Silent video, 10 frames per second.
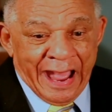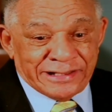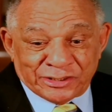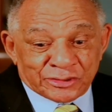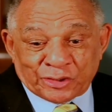I
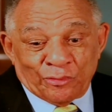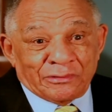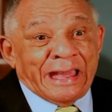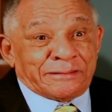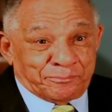just don't
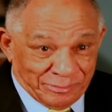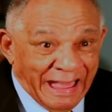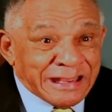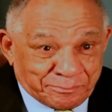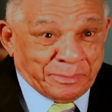like
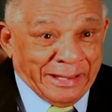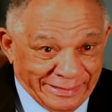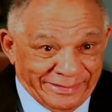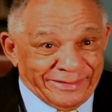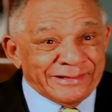
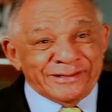playing it."